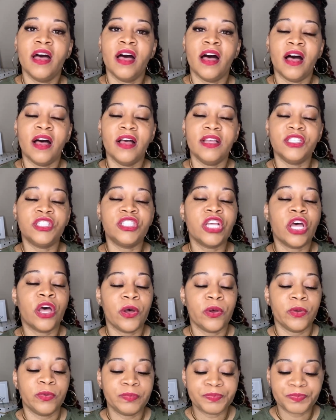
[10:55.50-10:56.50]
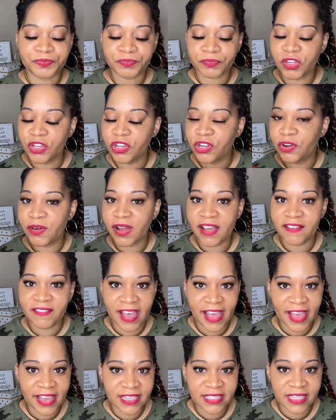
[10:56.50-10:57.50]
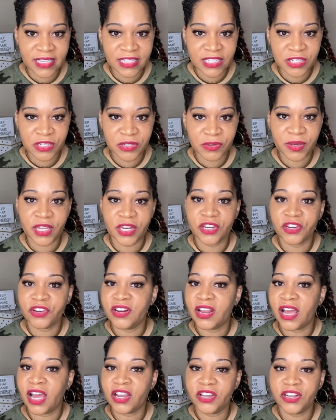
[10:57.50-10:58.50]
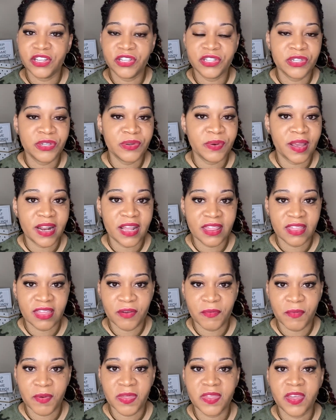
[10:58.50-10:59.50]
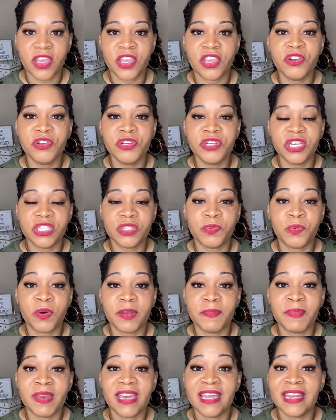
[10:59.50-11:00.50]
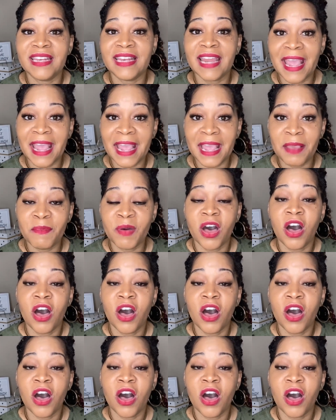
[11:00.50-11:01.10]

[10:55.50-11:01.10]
So you don't have access to it. You're not going to do anything with it. You just want to be a name